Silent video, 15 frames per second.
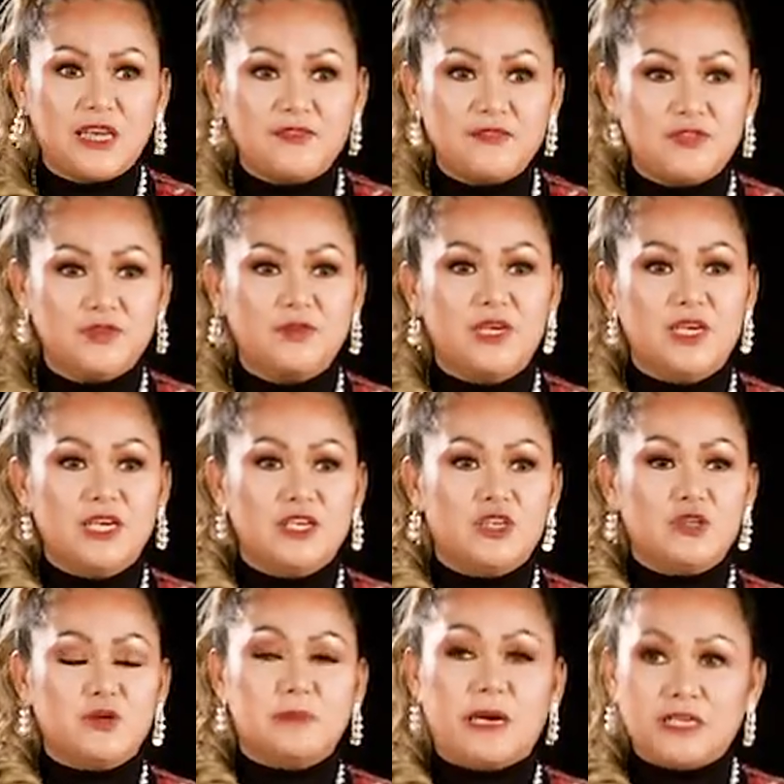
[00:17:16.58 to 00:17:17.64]
have to,
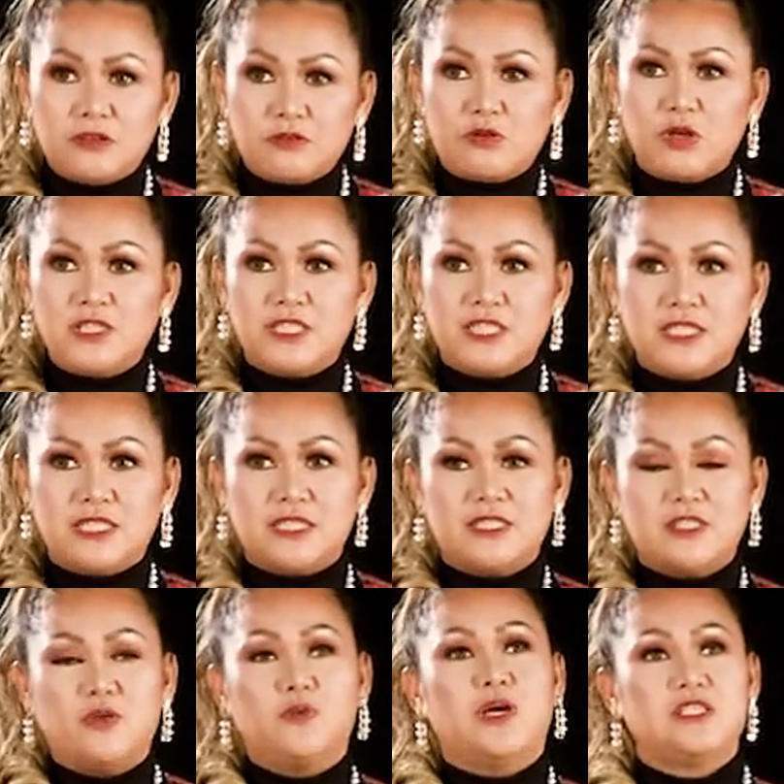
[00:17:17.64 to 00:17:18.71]
you know, buy the royalties.
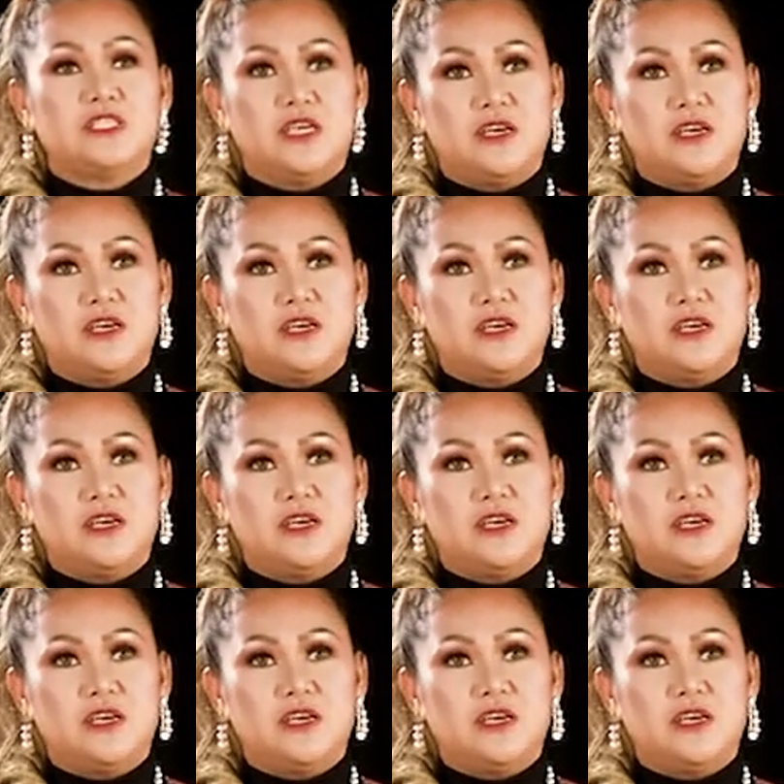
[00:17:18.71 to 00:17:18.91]
So watch,